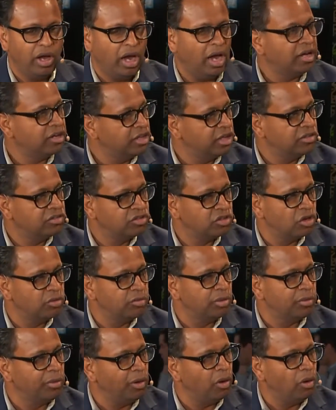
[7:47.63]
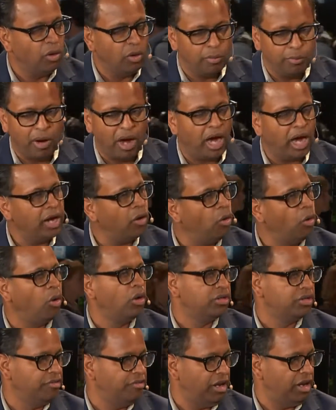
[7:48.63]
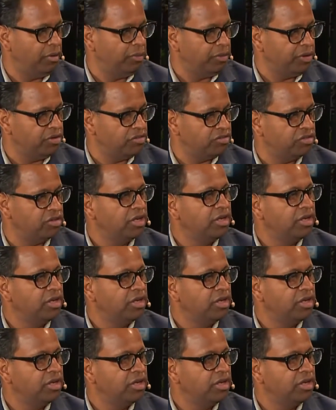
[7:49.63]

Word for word: and consumable by all developers.